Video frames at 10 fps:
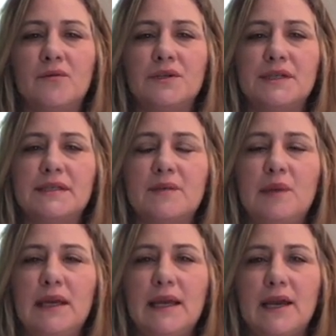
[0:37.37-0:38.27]
which is the
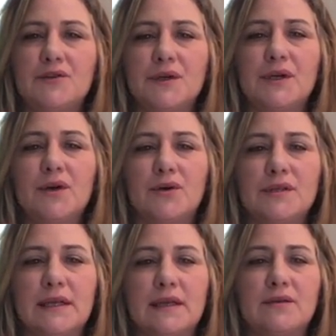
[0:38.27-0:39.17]
Pediatric
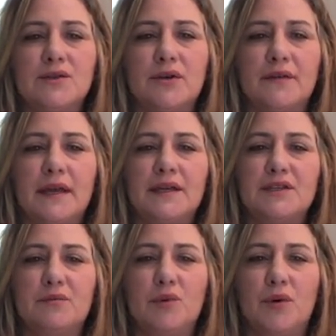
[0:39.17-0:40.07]
Nursing
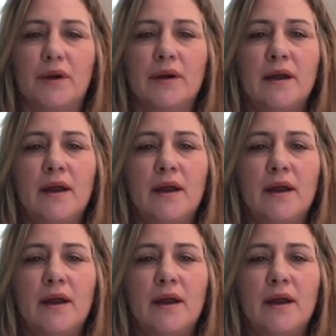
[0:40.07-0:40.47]
Certification Board,